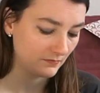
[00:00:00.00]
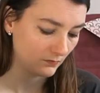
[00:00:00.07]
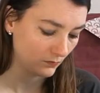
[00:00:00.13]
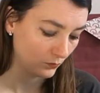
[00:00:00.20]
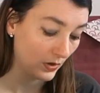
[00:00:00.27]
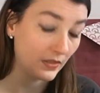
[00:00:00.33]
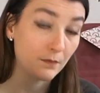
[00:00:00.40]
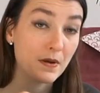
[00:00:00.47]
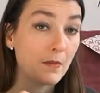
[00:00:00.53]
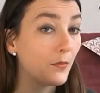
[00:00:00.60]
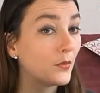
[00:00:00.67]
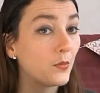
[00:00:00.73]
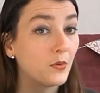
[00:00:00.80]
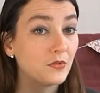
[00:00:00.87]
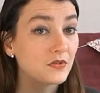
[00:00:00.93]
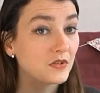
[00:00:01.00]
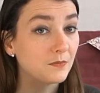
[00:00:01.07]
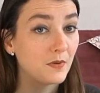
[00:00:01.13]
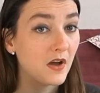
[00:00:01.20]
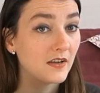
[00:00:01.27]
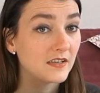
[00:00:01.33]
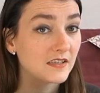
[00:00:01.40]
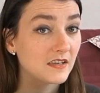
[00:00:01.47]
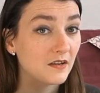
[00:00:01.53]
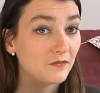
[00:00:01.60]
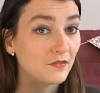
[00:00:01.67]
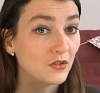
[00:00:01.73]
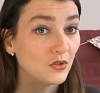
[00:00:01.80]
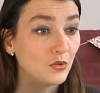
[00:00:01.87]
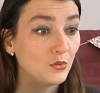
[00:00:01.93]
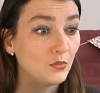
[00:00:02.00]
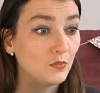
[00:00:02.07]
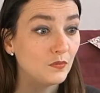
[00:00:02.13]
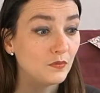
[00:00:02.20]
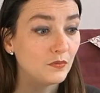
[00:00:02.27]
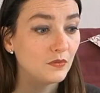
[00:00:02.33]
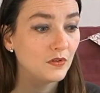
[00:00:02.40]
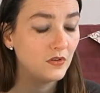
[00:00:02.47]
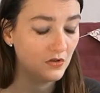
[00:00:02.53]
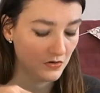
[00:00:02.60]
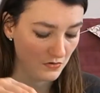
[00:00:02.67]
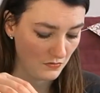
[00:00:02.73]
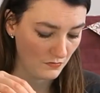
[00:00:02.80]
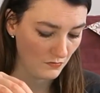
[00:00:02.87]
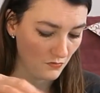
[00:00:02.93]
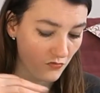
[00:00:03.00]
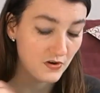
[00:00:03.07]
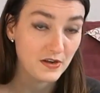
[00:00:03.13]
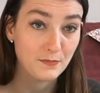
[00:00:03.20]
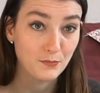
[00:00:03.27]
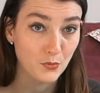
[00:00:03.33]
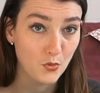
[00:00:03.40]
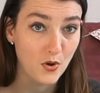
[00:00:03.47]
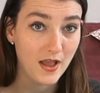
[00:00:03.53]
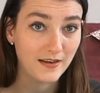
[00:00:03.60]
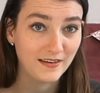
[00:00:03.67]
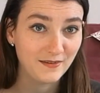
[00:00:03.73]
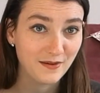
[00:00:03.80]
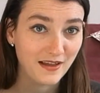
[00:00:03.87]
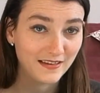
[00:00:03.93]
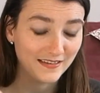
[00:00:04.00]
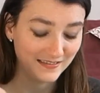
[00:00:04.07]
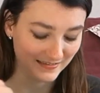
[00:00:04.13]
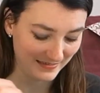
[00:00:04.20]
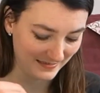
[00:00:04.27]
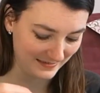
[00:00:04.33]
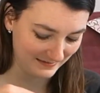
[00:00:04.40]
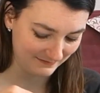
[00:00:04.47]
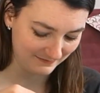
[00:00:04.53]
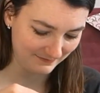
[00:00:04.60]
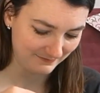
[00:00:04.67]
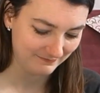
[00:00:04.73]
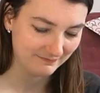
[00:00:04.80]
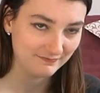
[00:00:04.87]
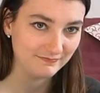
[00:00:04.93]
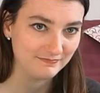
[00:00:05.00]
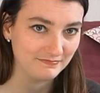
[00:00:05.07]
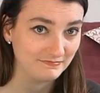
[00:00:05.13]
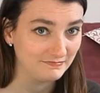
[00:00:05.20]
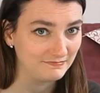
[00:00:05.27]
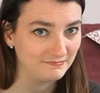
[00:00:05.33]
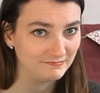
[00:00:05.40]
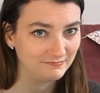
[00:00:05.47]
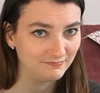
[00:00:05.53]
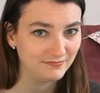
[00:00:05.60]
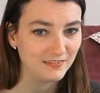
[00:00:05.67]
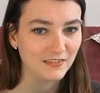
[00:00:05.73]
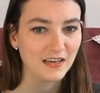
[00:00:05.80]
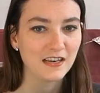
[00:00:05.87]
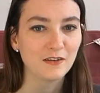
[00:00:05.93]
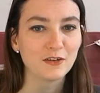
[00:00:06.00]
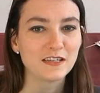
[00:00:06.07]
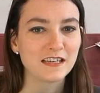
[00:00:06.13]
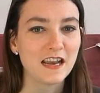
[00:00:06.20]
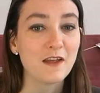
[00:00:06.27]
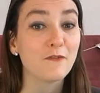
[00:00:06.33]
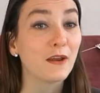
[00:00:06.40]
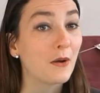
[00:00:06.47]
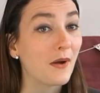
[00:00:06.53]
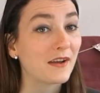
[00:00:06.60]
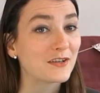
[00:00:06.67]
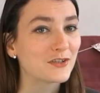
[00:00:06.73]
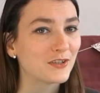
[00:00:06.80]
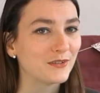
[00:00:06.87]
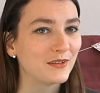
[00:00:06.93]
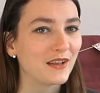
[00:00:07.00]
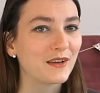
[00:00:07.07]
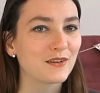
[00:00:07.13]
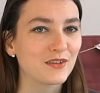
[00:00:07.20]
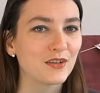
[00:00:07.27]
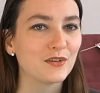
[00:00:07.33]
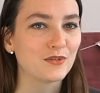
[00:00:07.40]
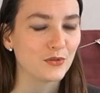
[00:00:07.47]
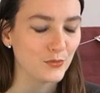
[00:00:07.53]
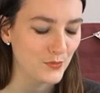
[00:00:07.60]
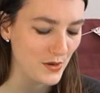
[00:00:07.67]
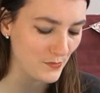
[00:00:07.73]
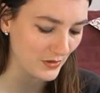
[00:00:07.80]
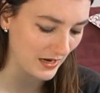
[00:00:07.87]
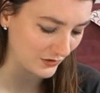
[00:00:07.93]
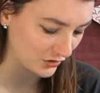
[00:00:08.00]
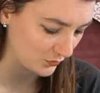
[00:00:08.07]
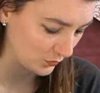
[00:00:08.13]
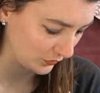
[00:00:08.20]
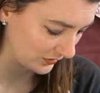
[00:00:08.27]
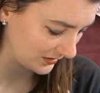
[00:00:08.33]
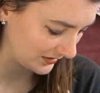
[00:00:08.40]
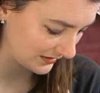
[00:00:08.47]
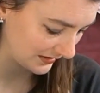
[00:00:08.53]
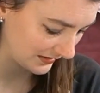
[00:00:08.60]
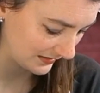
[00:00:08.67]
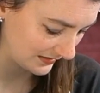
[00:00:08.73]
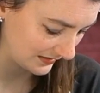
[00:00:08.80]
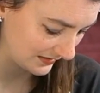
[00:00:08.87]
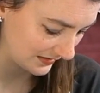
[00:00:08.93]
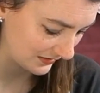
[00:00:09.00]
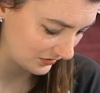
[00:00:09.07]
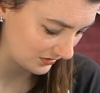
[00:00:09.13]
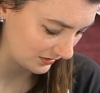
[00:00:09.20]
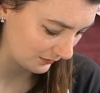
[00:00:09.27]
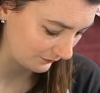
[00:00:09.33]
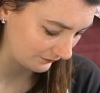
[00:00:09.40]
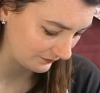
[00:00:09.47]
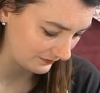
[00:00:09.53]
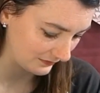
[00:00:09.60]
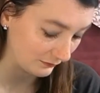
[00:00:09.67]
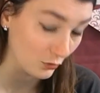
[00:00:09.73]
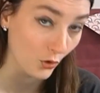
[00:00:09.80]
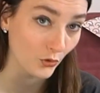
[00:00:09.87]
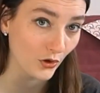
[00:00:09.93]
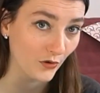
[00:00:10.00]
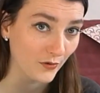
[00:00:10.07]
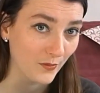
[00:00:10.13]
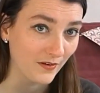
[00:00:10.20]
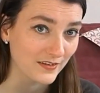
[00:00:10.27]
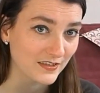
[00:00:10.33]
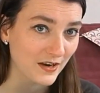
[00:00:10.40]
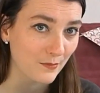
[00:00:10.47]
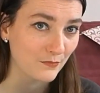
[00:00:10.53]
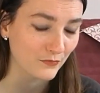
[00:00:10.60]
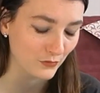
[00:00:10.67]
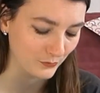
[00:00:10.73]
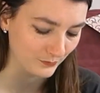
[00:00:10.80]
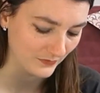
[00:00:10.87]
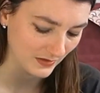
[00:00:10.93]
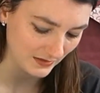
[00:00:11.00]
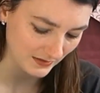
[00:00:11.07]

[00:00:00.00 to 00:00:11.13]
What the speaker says: Whether people would want to buy stuff that you've already bought anyway is an iffy question. Like, do people actually want to touch stuff not knowing where it's come from?